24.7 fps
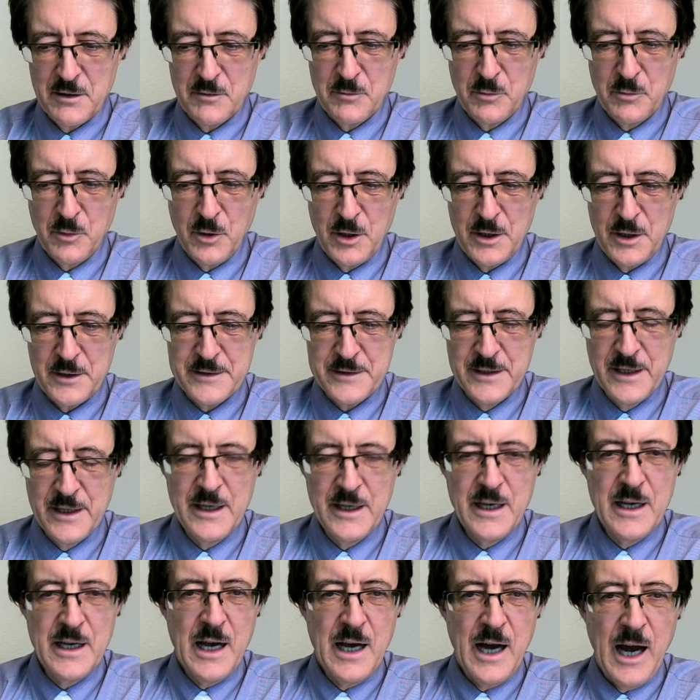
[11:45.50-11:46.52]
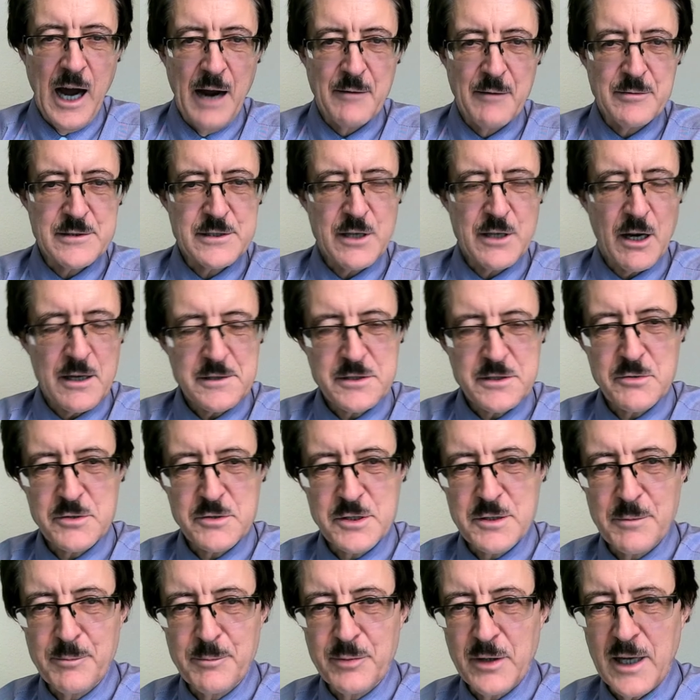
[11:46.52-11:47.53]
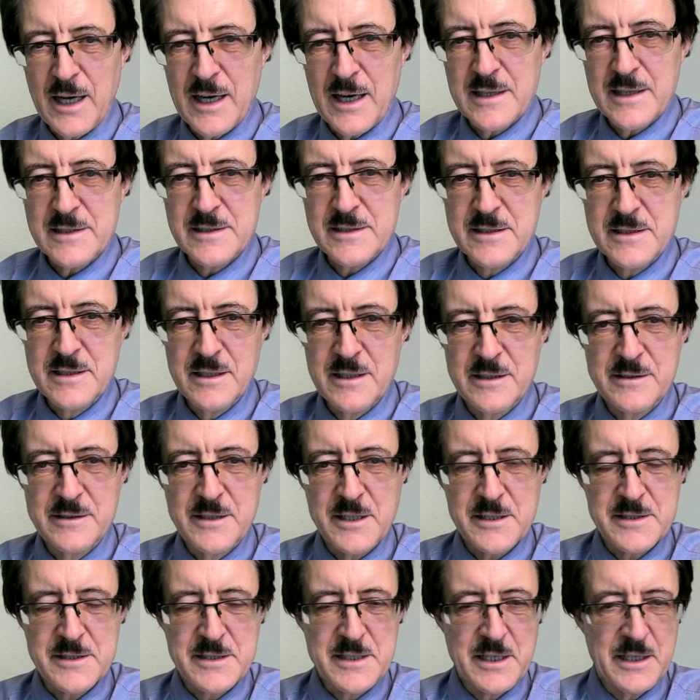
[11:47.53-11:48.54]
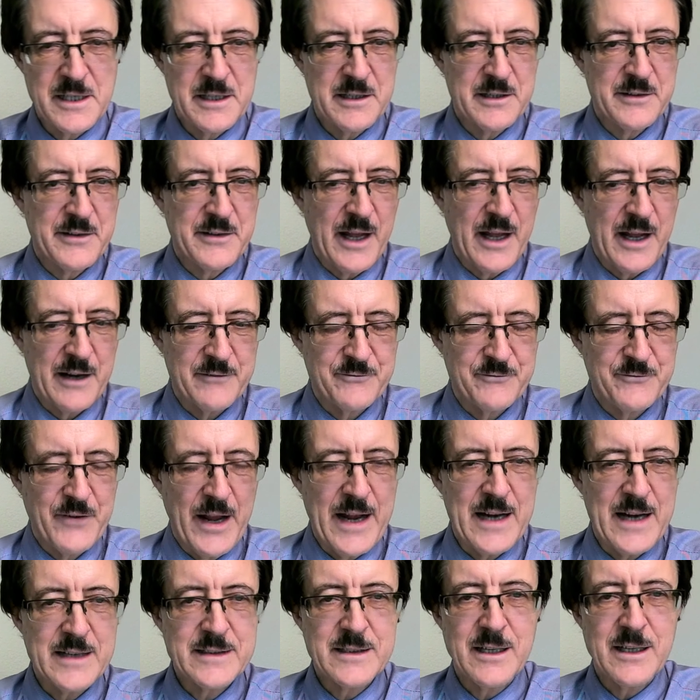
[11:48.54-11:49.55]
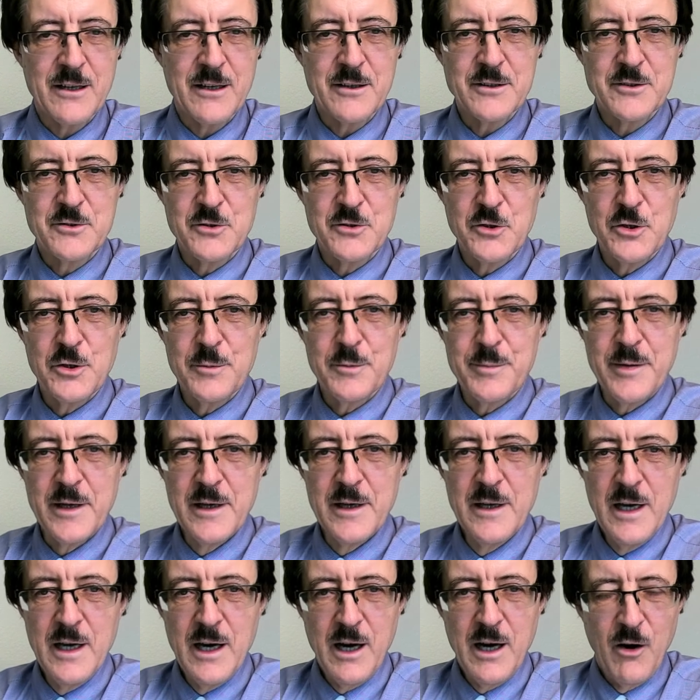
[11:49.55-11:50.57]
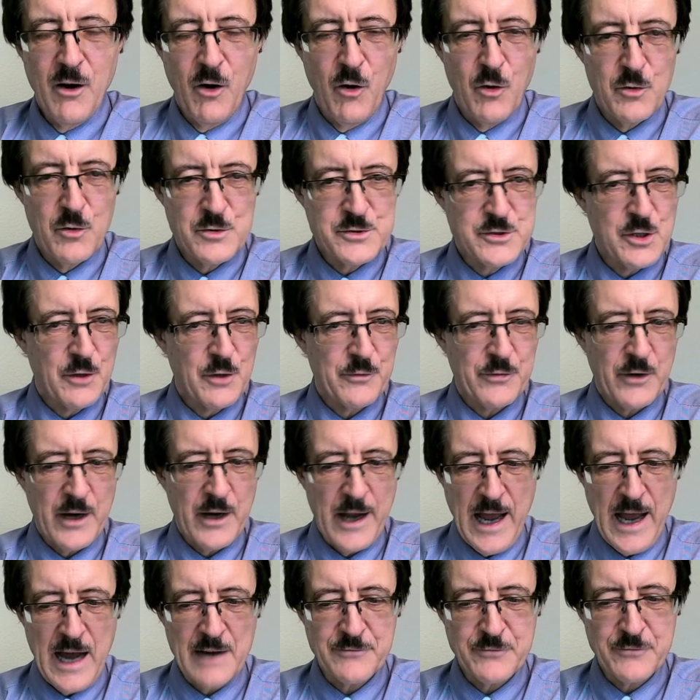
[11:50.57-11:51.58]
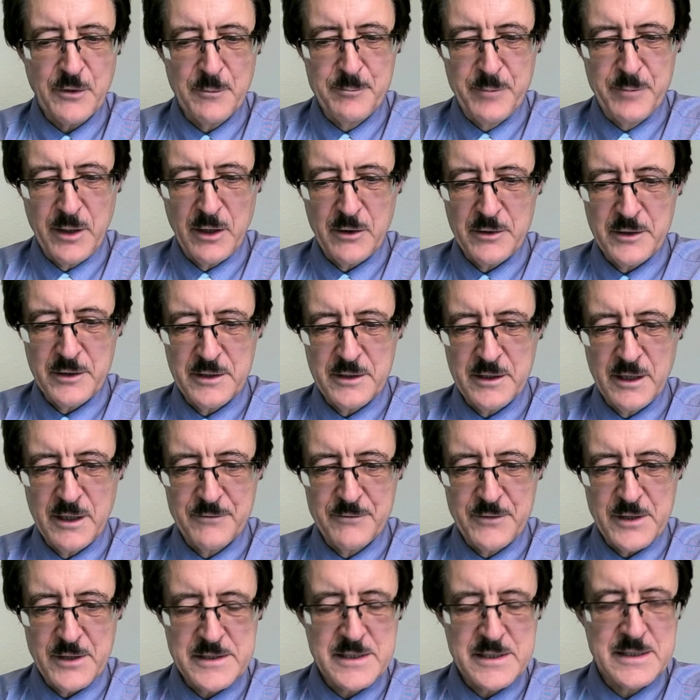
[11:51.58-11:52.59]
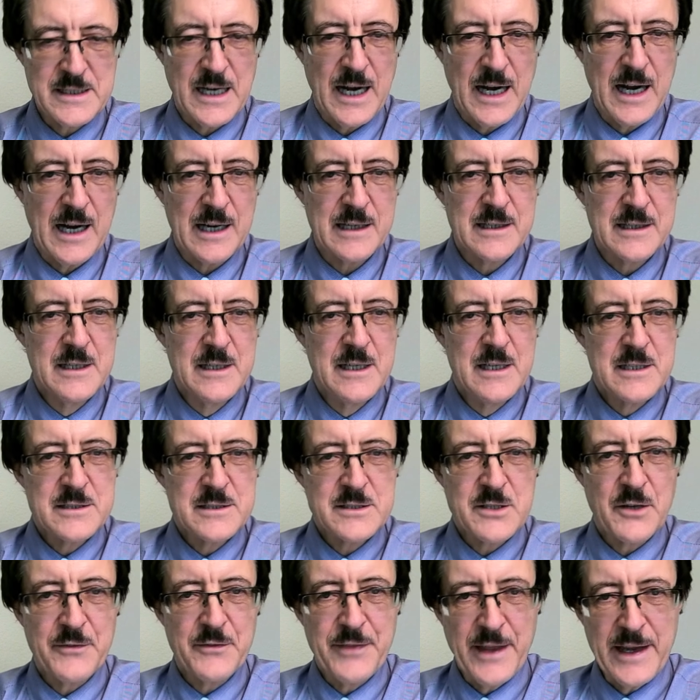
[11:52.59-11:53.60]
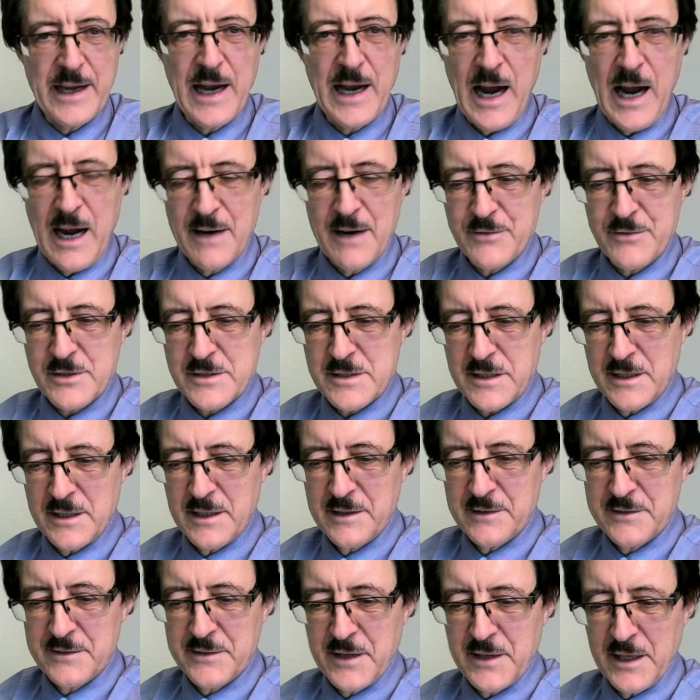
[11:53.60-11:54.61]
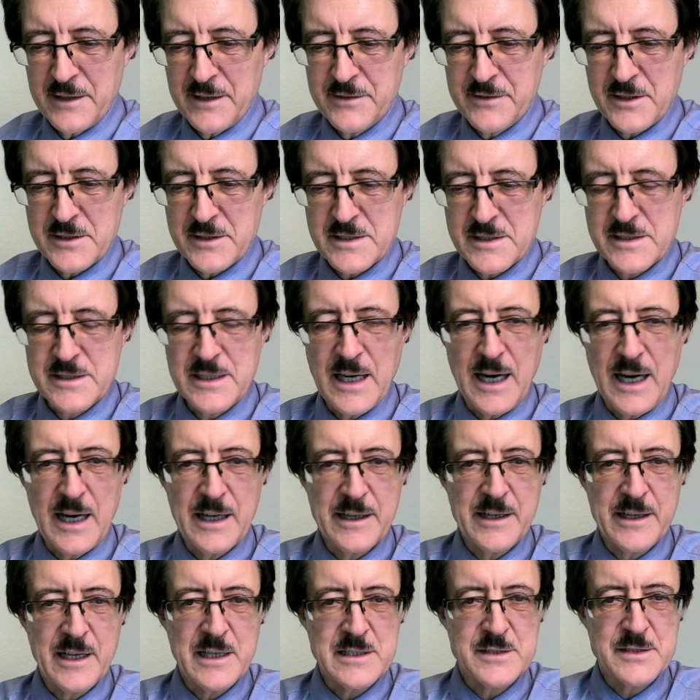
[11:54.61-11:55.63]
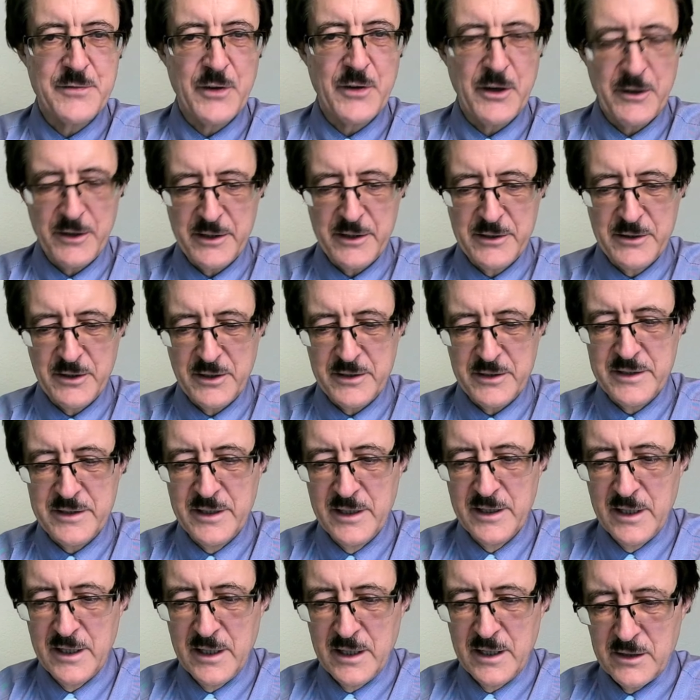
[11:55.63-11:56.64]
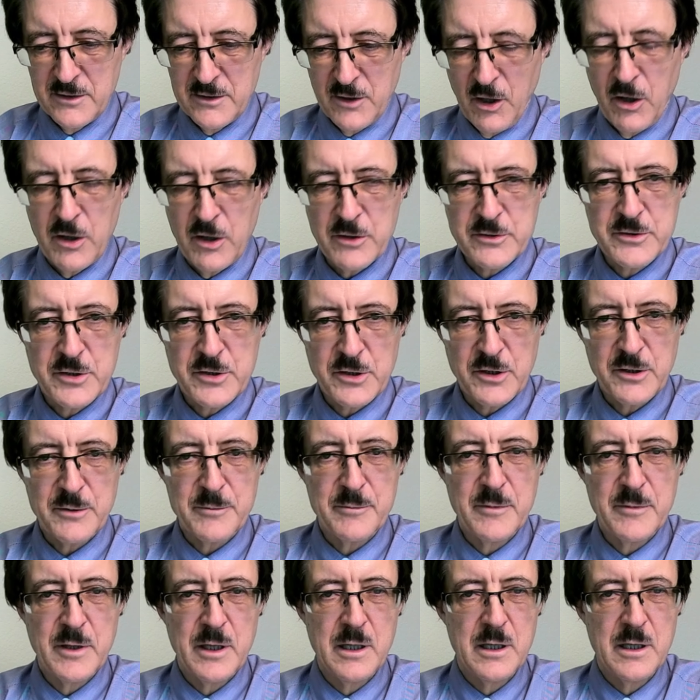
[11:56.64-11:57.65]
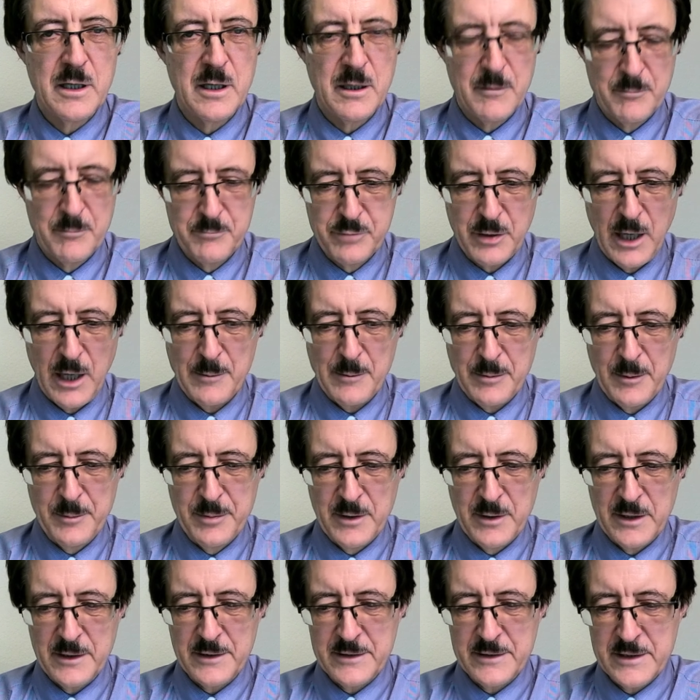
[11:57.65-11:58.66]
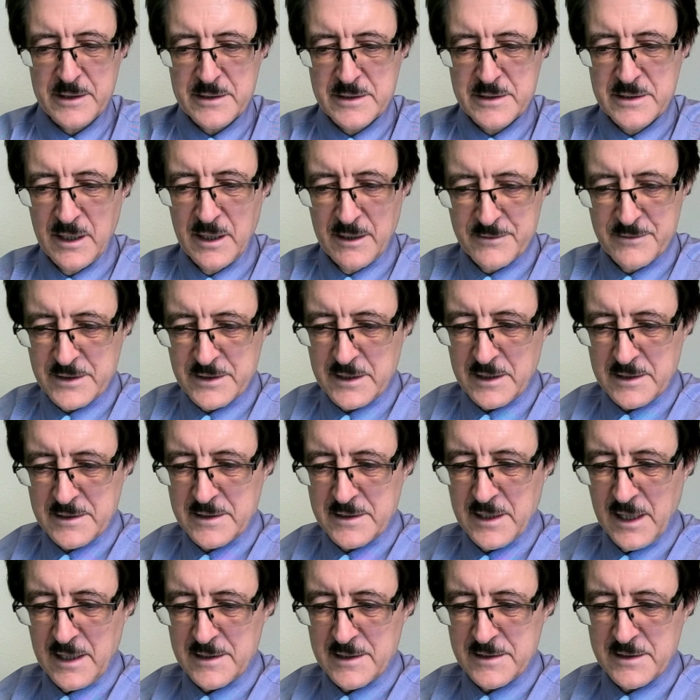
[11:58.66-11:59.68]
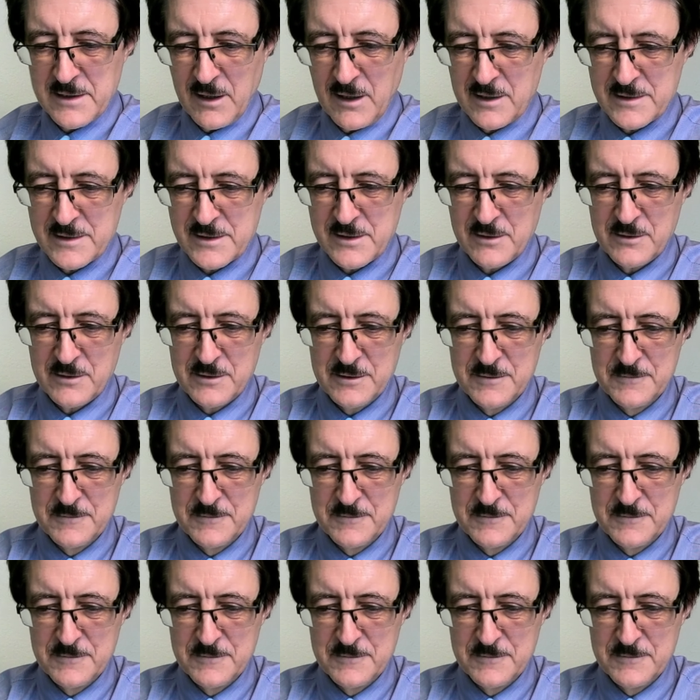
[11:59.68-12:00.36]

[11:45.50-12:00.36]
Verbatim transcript: Wood. I was also surprised to see that Vanguard Group owns over half a billion of this stock. So they obviously think this stock has very good long term uh, probabilities of success, also.